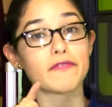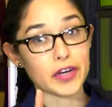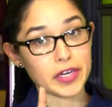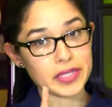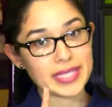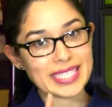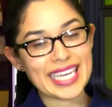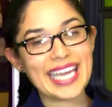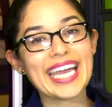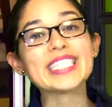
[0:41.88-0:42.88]
First,
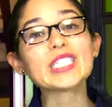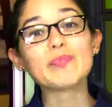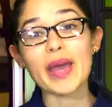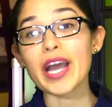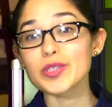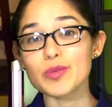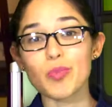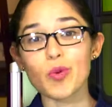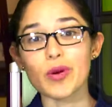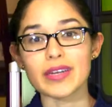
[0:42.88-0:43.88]
inspect your
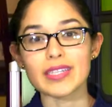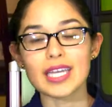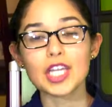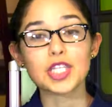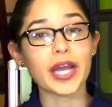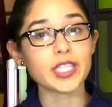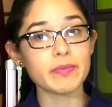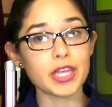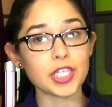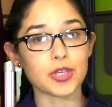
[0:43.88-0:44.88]
board. Check
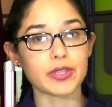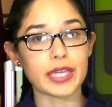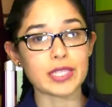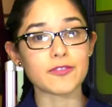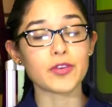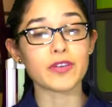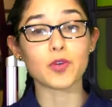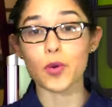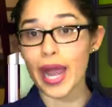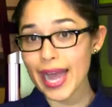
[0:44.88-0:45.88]
to make sure that it's free
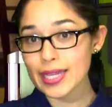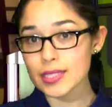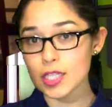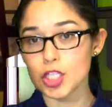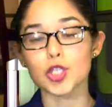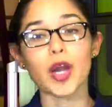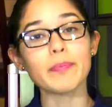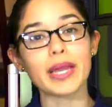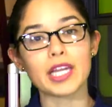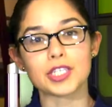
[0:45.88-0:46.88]
of cracks,
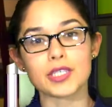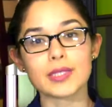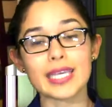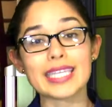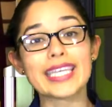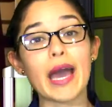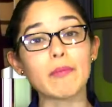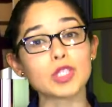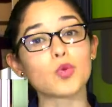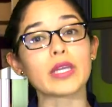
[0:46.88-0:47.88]
sharp edges,
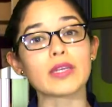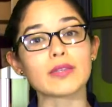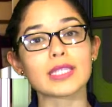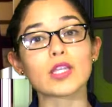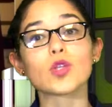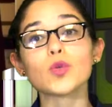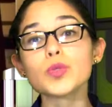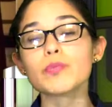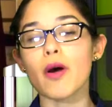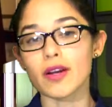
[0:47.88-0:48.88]
damaged wheels, and
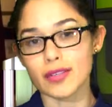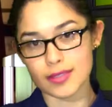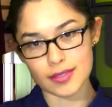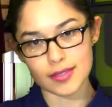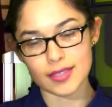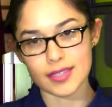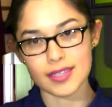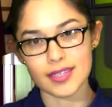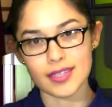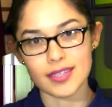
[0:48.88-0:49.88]
loose parts.
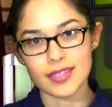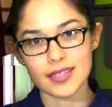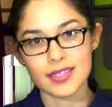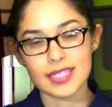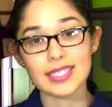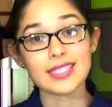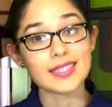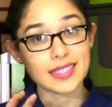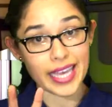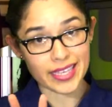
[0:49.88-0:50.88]

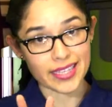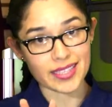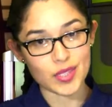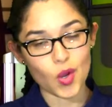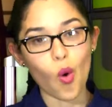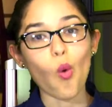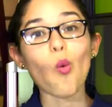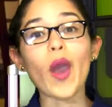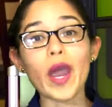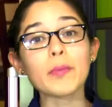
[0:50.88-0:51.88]
Second,
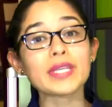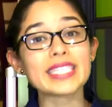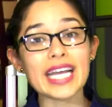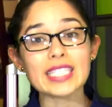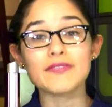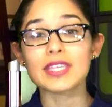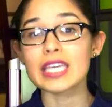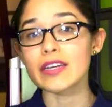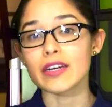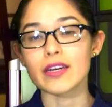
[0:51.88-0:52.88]
wear protective
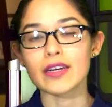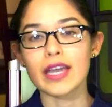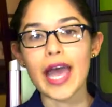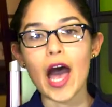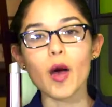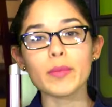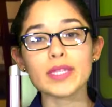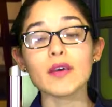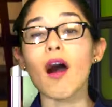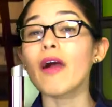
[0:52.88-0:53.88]
gear.
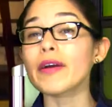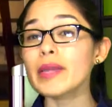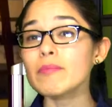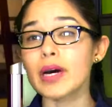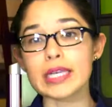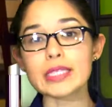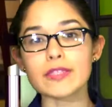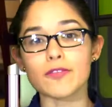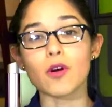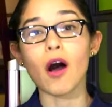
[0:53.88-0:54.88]
Helmets are a
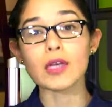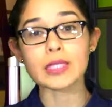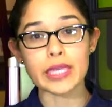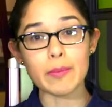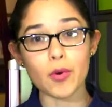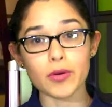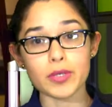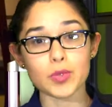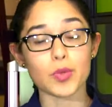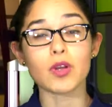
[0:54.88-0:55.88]
must for all
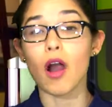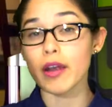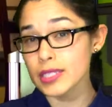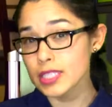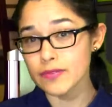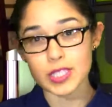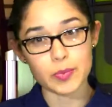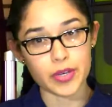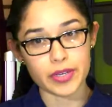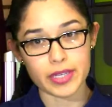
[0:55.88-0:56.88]
skateboarders regardless of
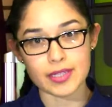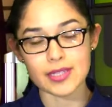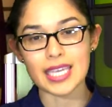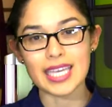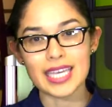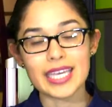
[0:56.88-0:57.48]
experience.